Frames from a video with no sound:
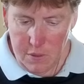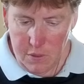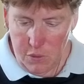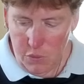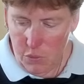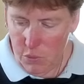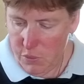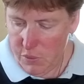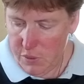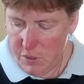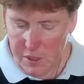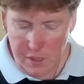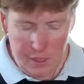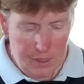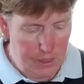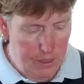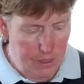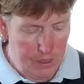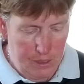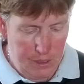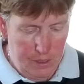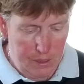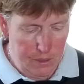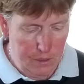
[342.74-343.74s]
Not always the
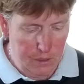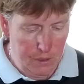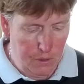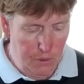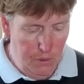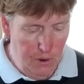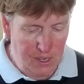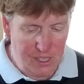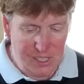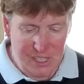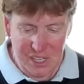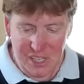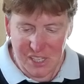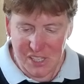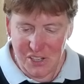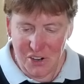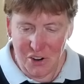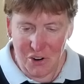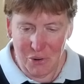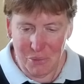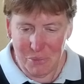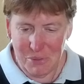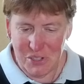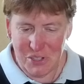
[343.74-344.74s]

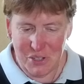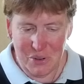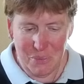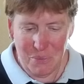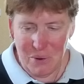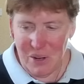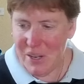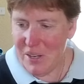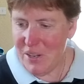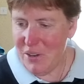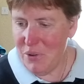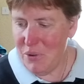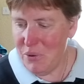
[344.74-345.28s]
greatest option when